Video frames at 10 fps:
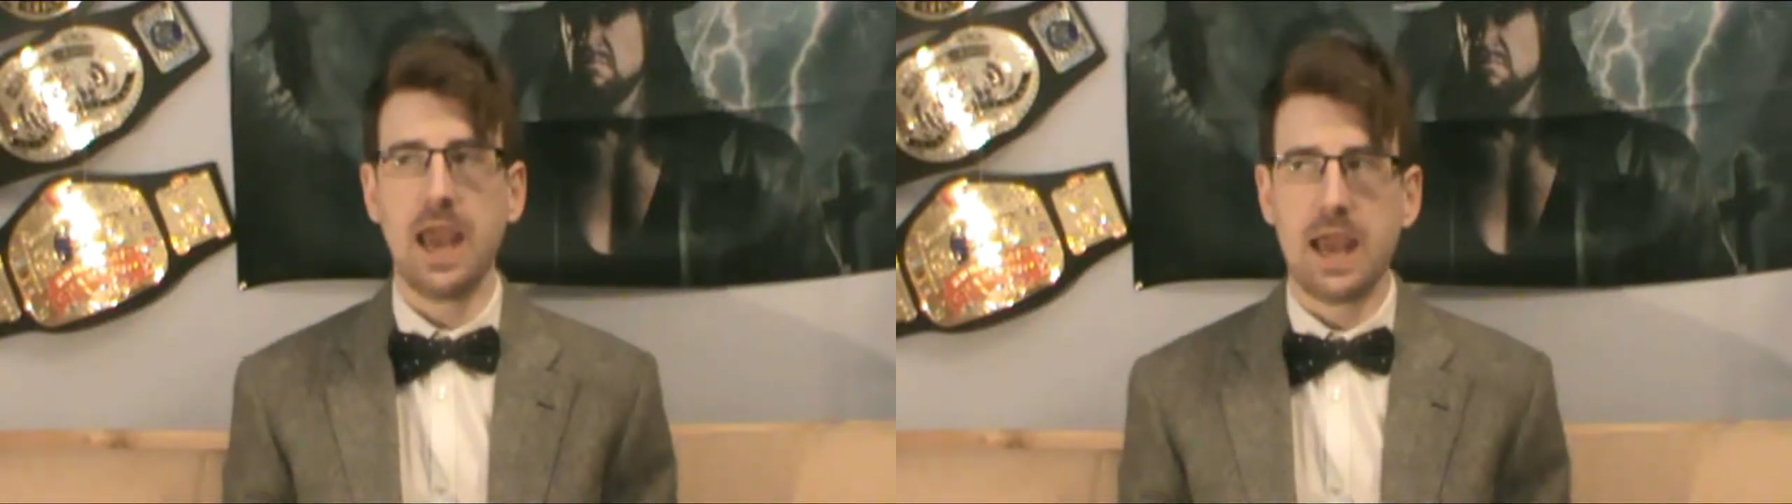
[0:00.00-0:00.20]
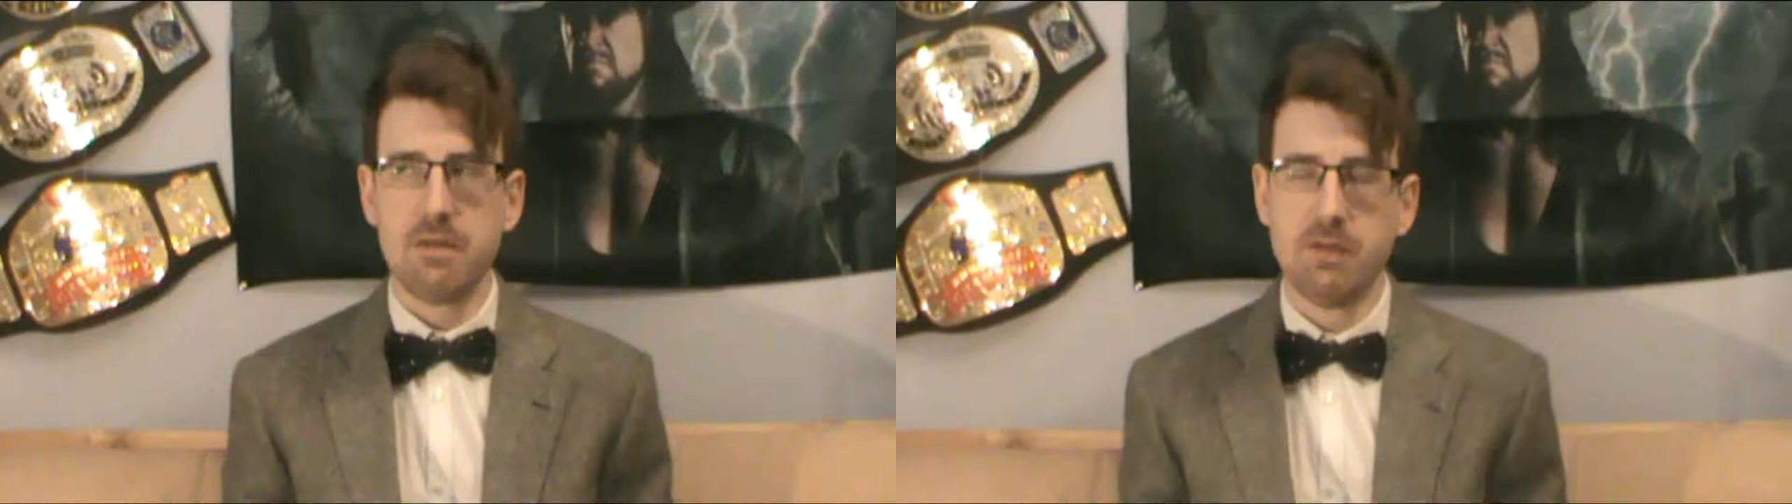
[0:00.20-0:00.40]

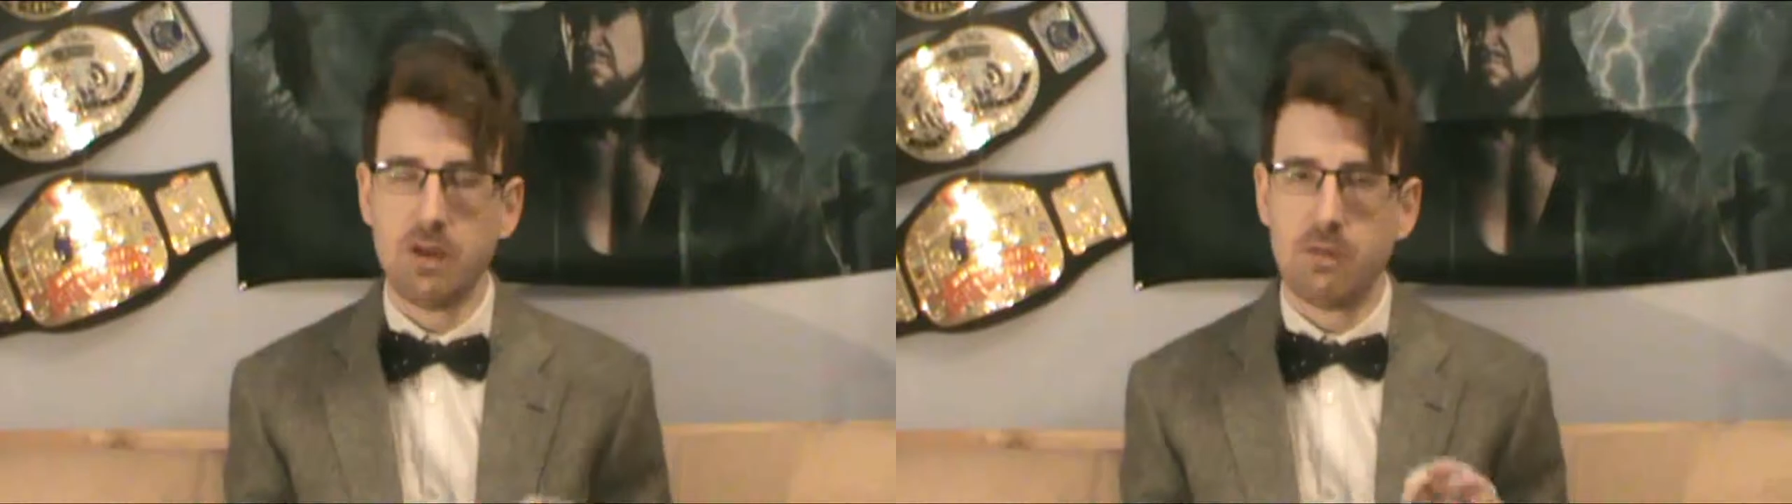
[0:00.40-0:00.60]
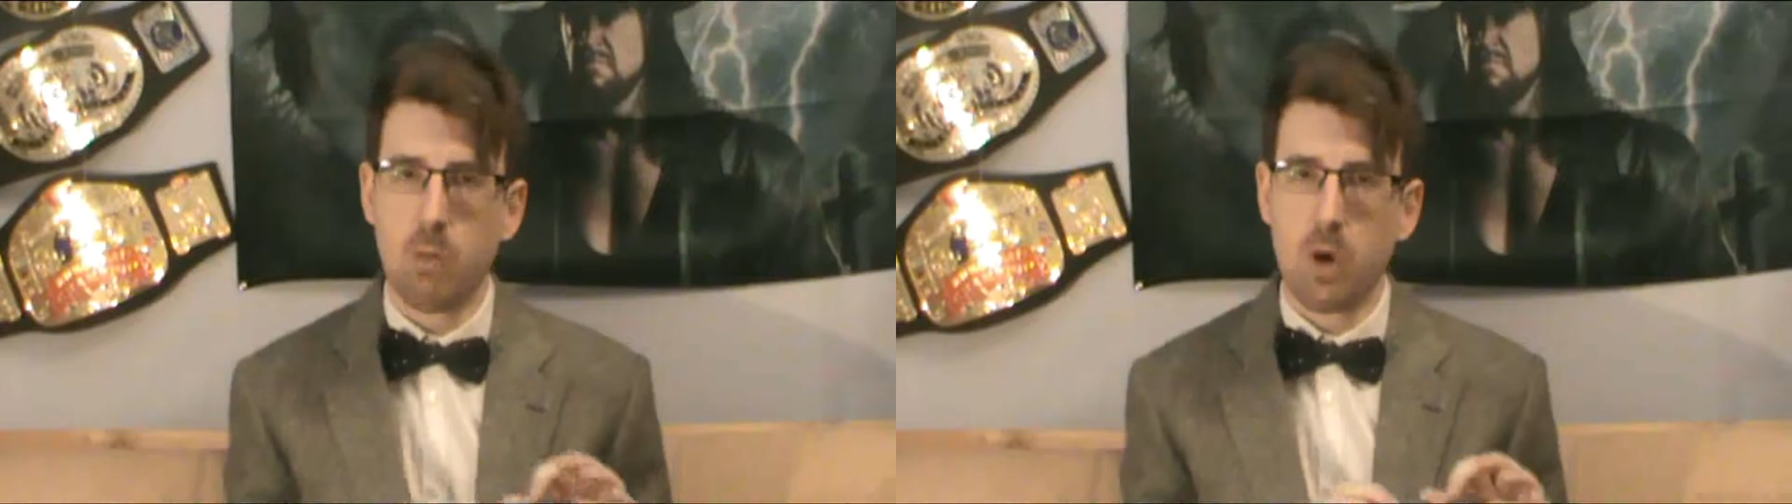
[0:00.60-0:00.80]
even
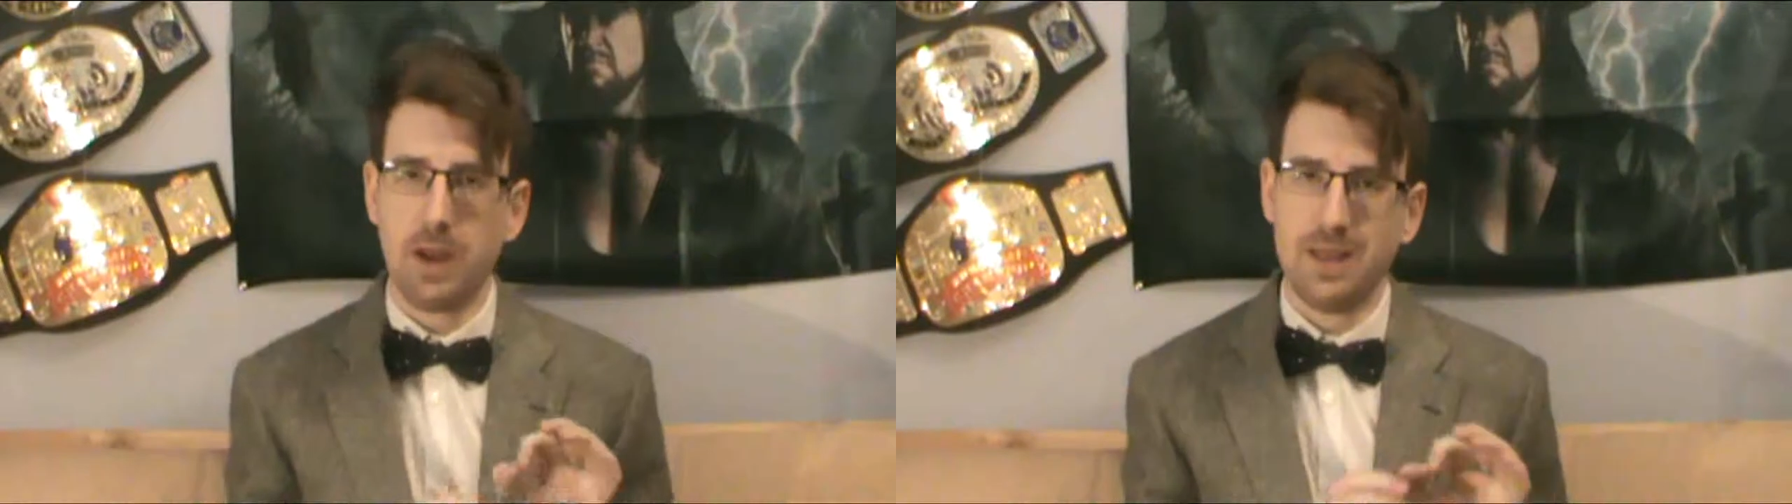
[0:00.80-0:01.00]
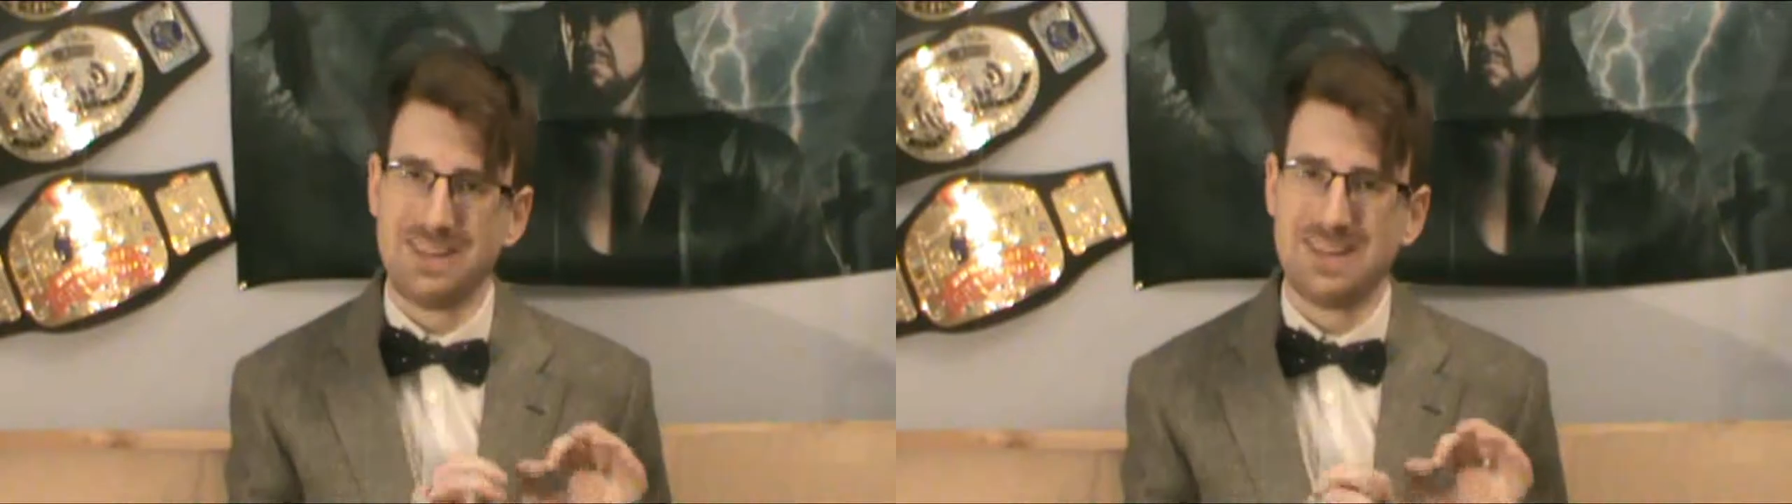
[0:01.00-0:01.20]
if
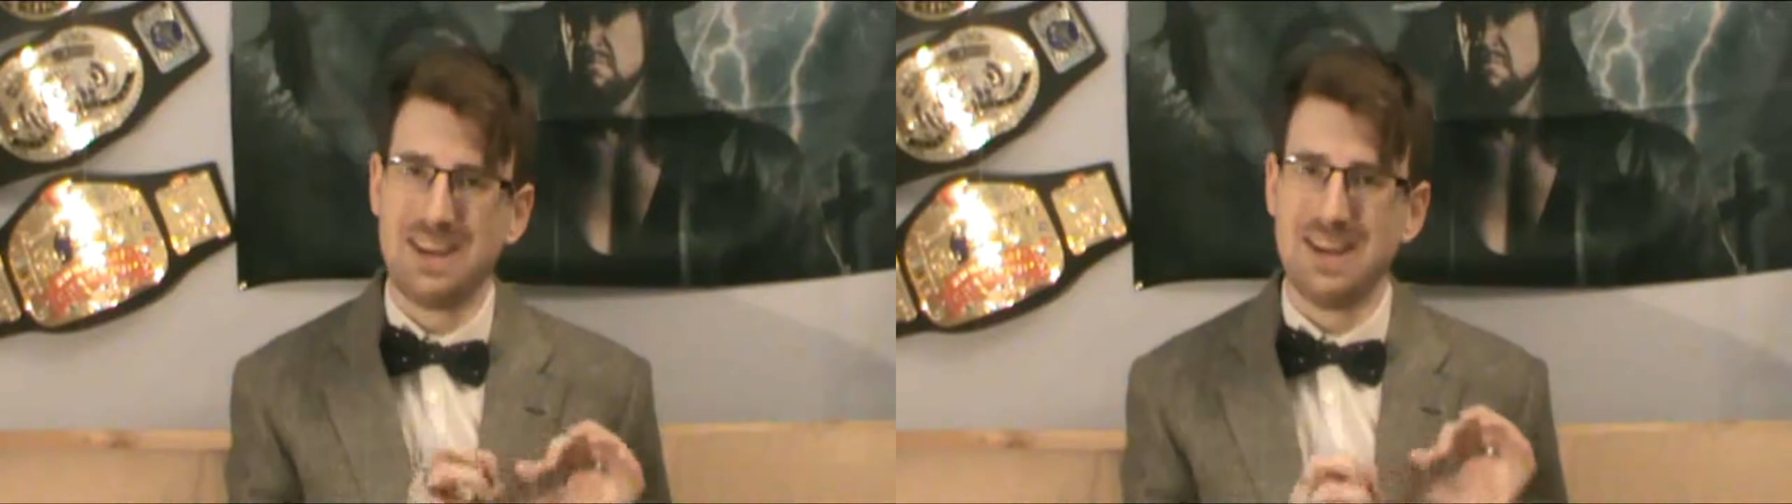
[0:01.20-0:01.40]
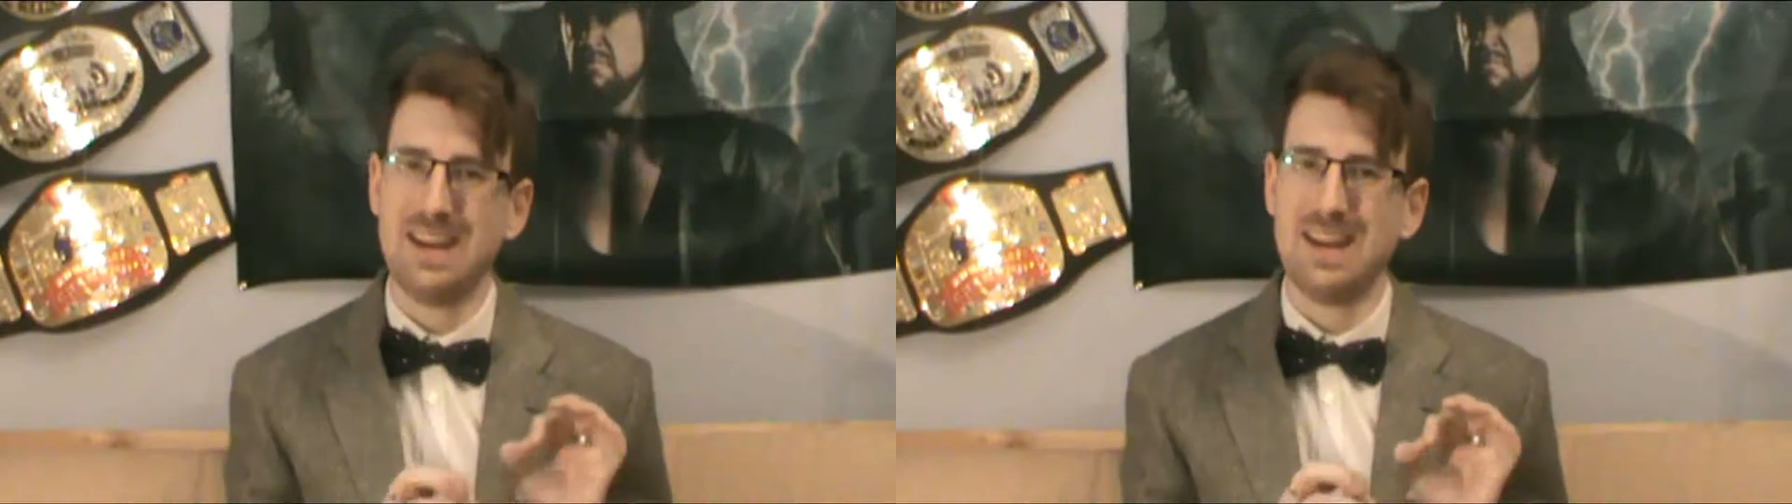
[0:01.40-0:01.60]
one has
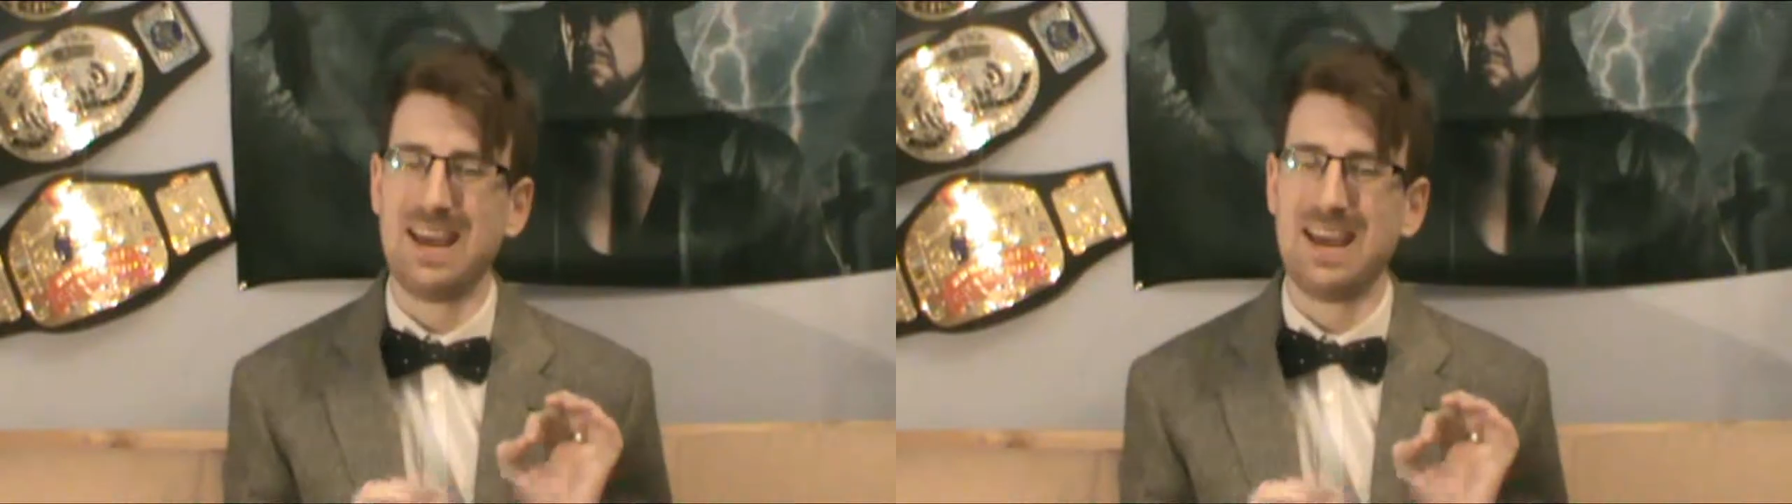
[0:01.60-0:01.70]
needed